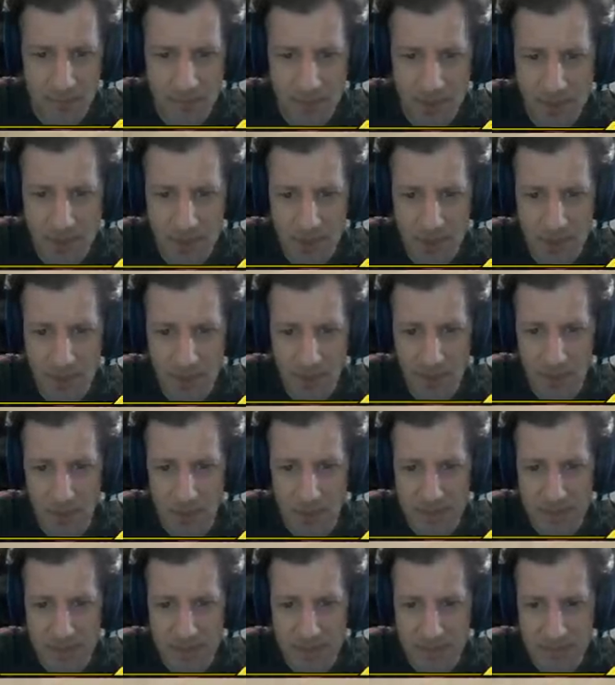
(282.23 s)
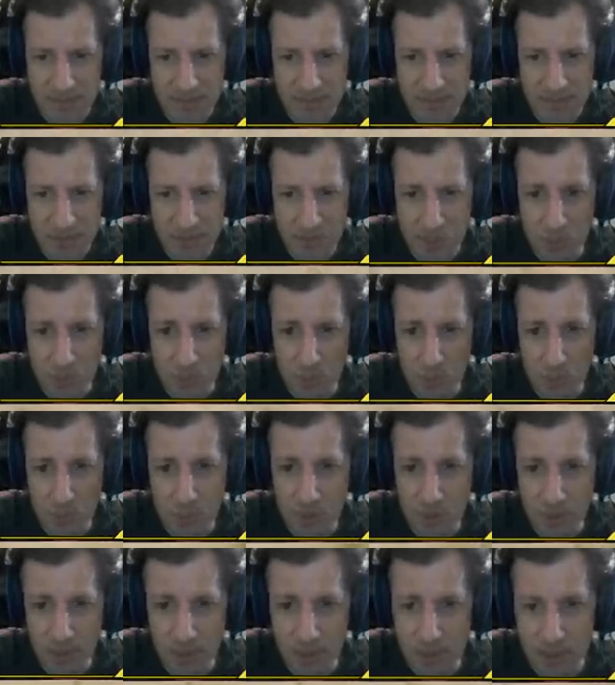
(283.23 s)
So that was, oh
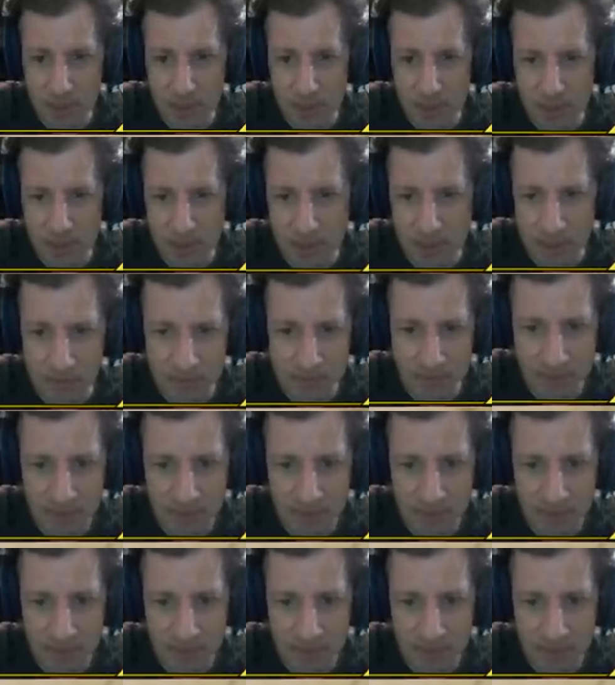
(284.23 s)
God, Daniel.